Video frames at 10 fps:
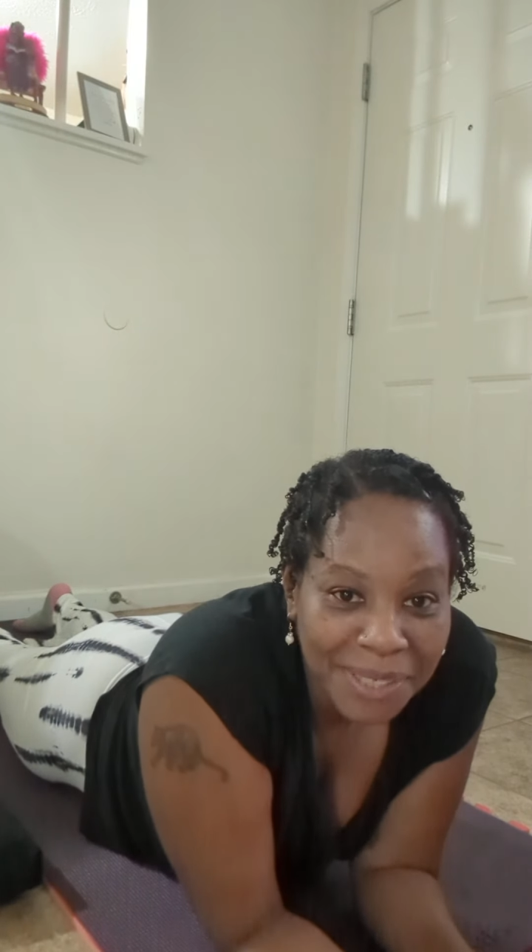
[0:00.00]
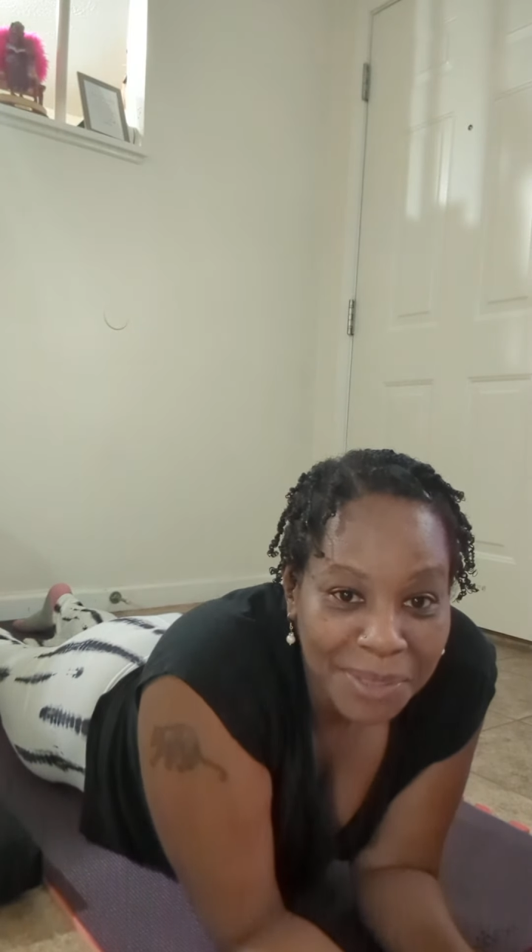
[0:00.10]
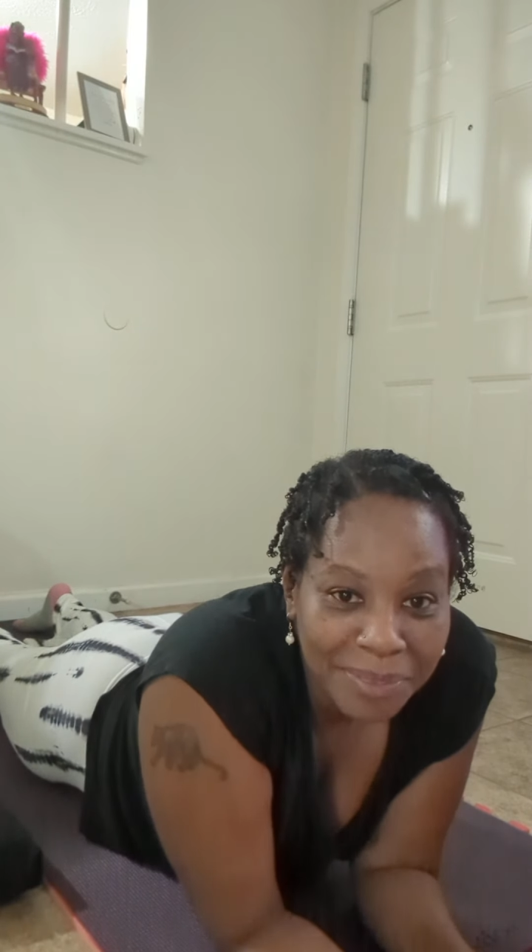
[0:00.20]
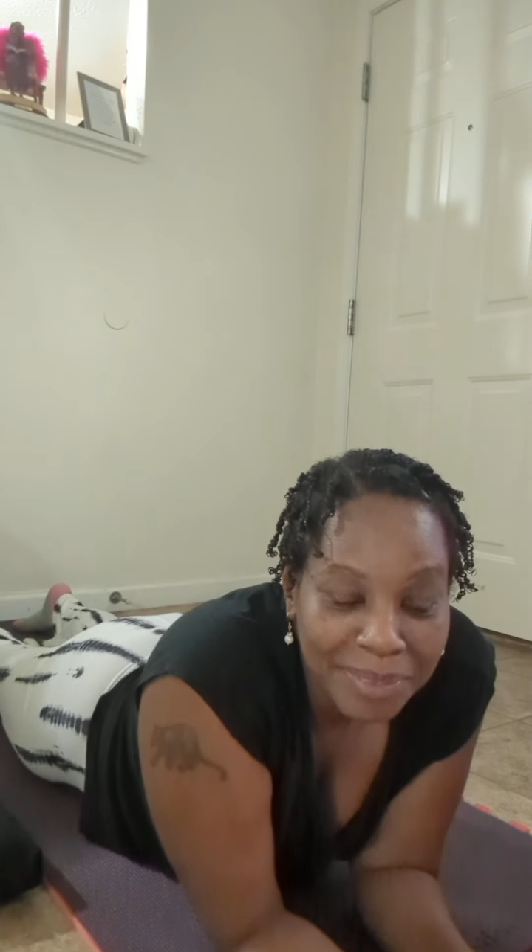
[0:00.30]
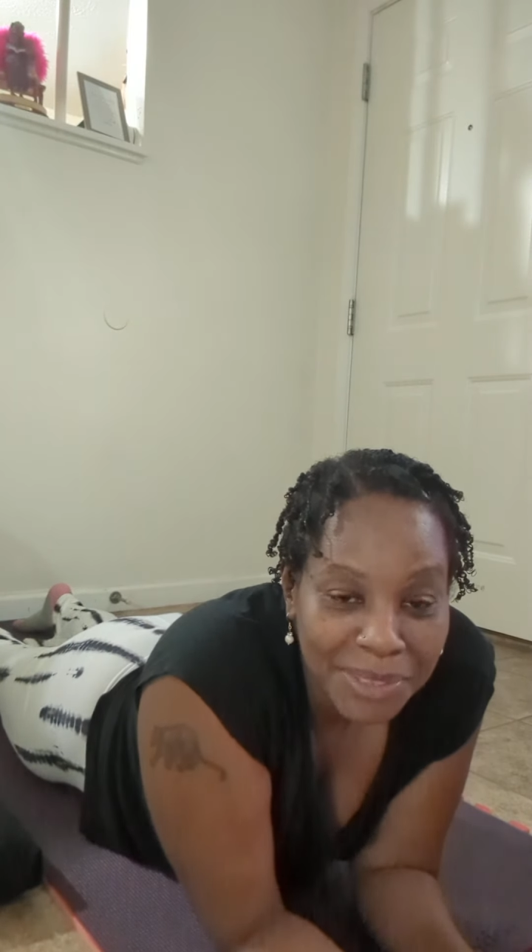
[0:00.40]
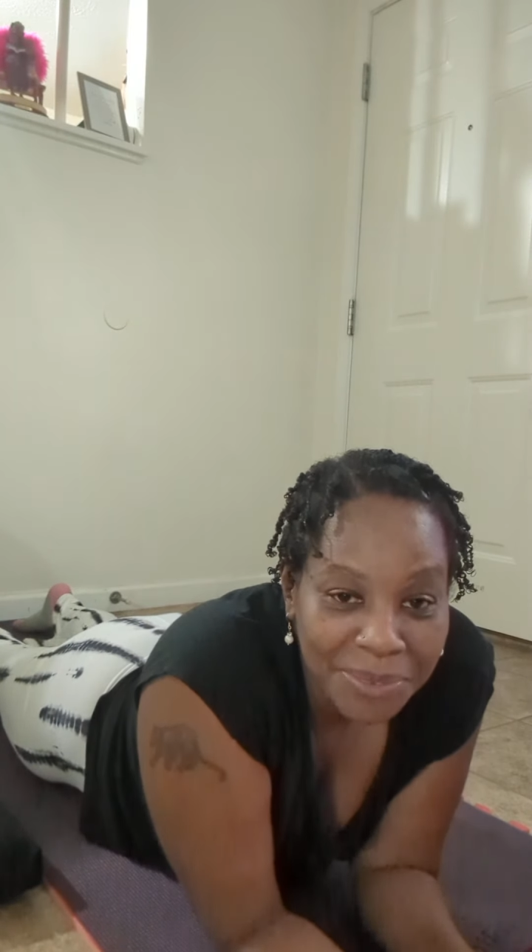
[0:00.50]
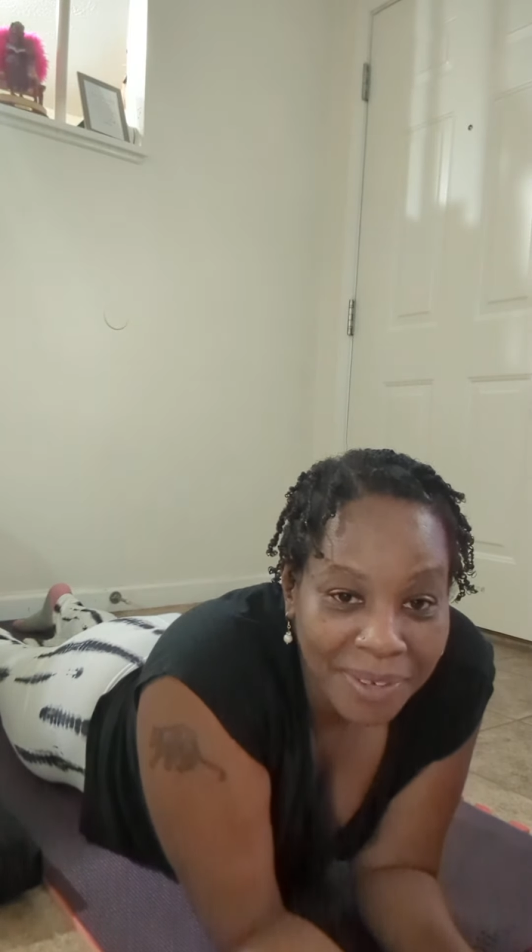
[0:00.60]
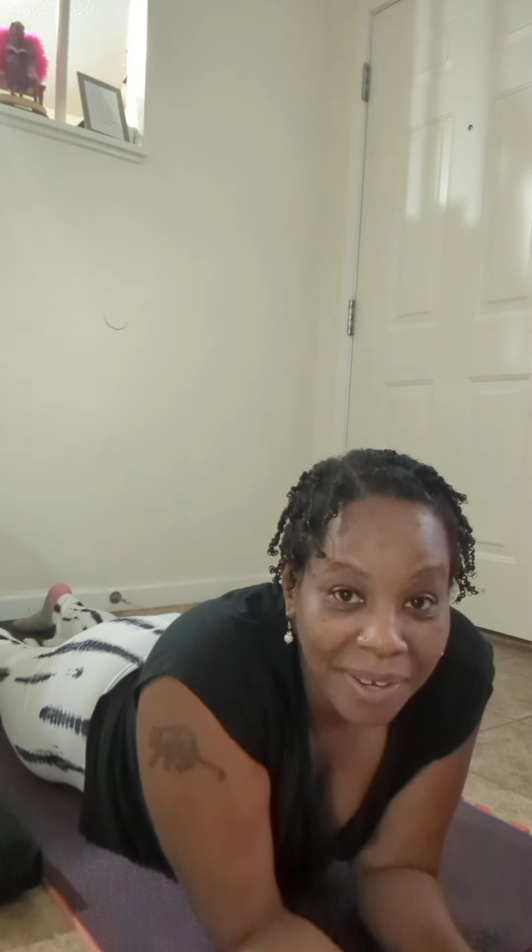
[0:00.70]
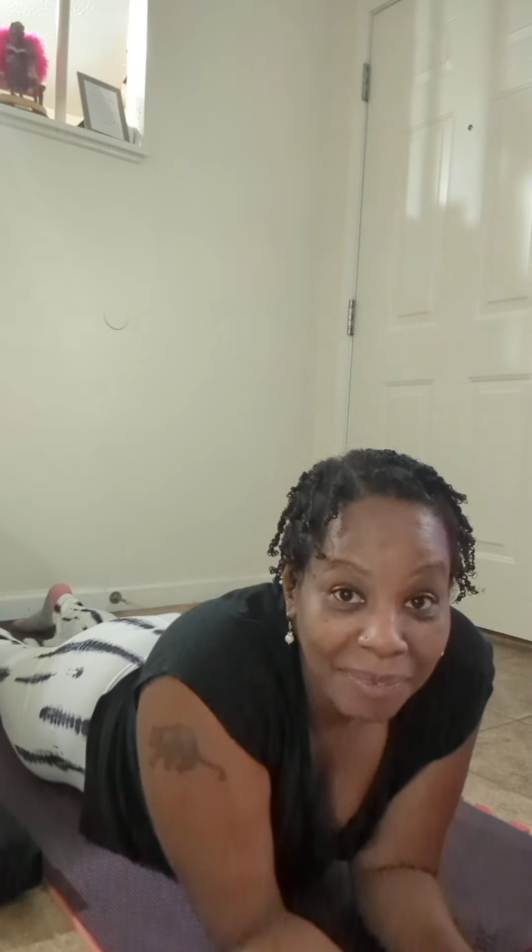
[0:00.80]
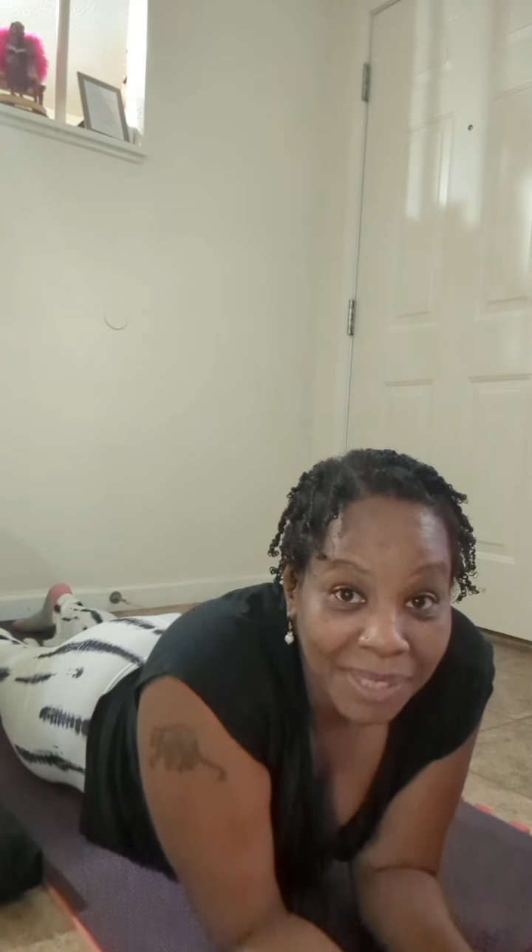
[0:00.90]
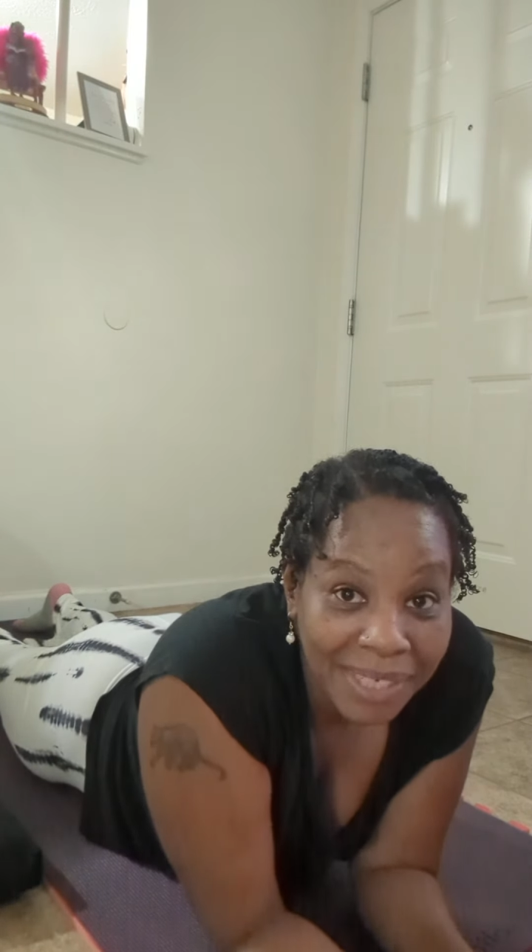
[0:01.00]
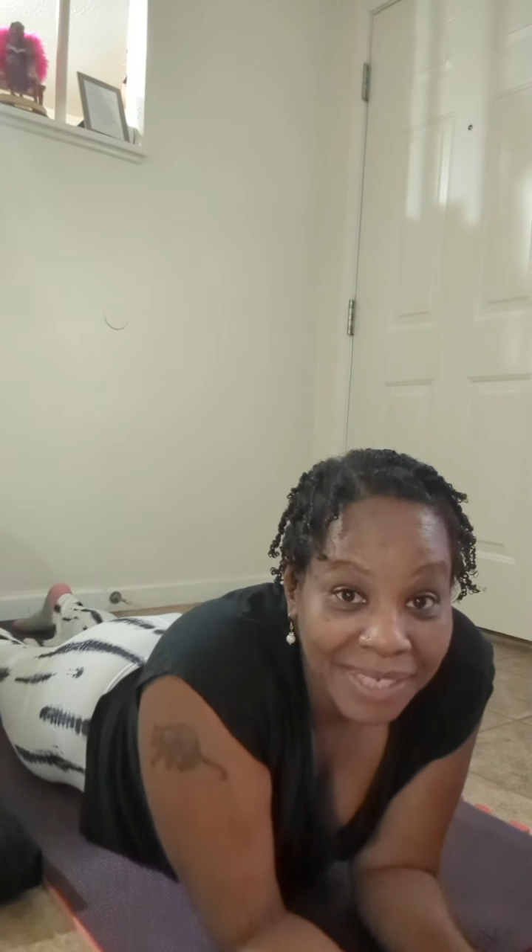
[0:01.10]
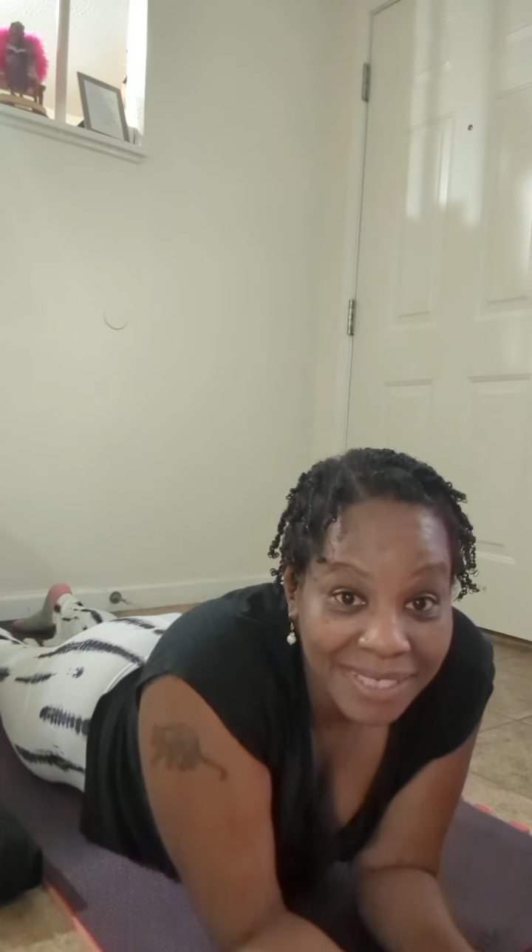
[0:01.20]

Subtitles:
I hope that you are having a